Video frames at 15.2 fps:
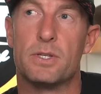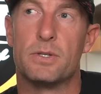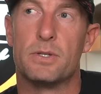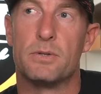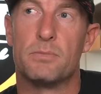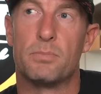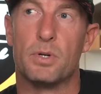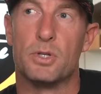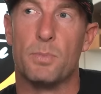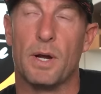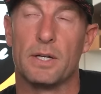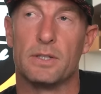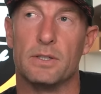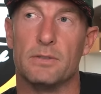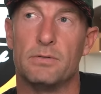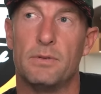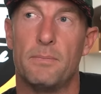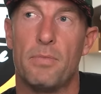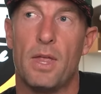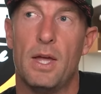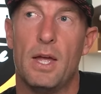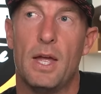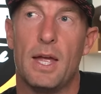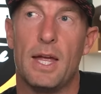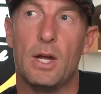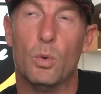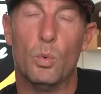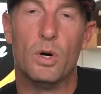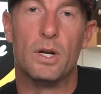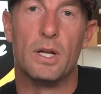this perspective.
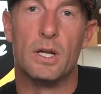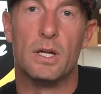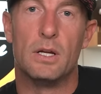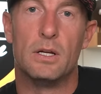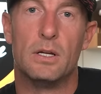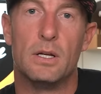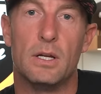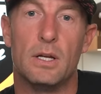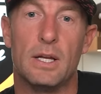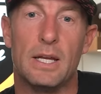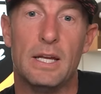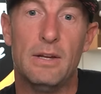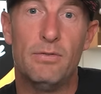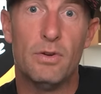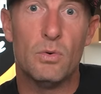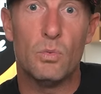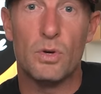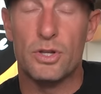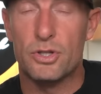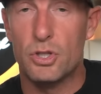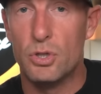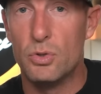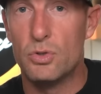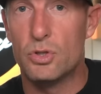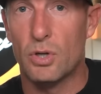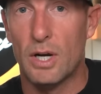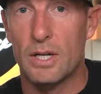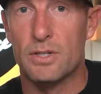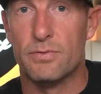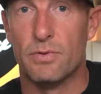It would, even with two
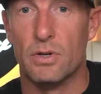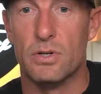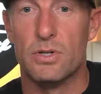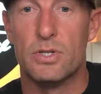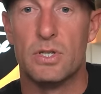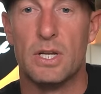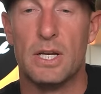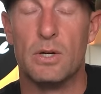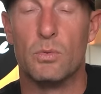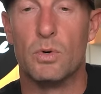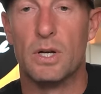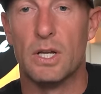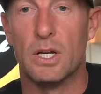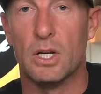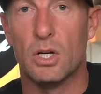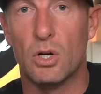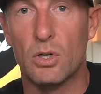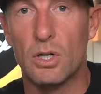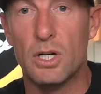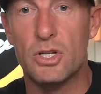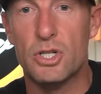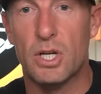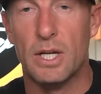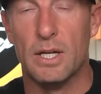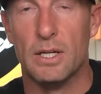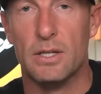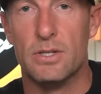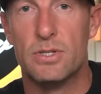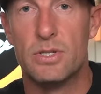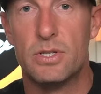transfers, it would encourage
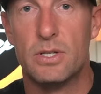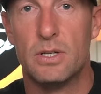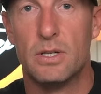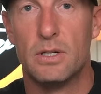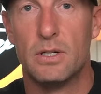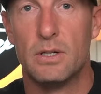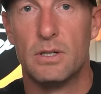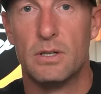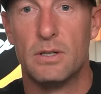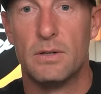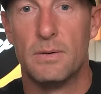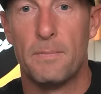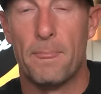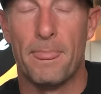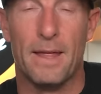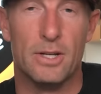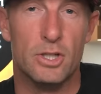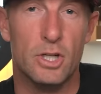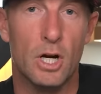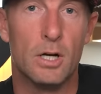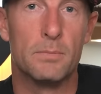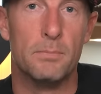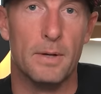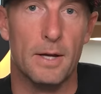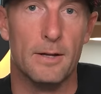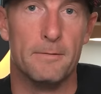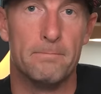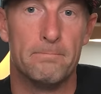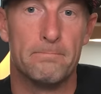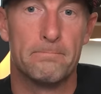kids and young
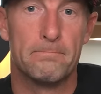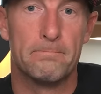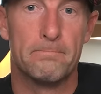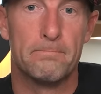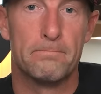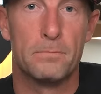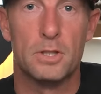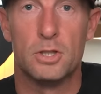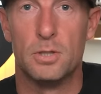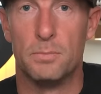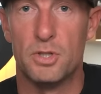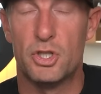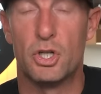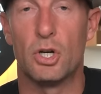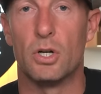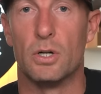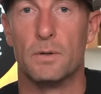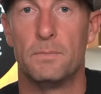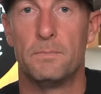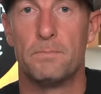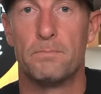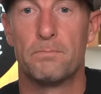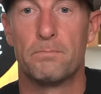men to mature